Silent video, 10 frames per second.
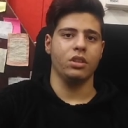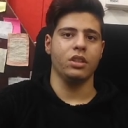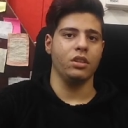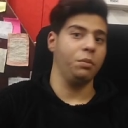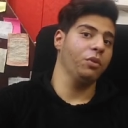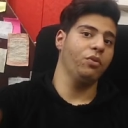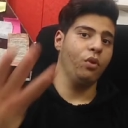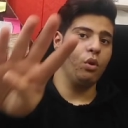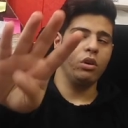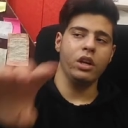Number
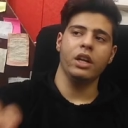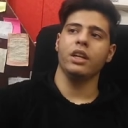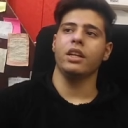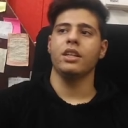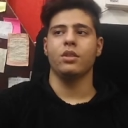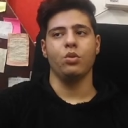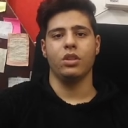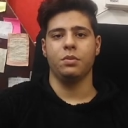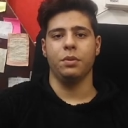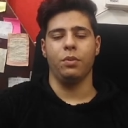four is
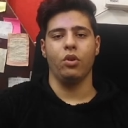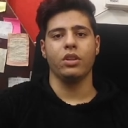USB port.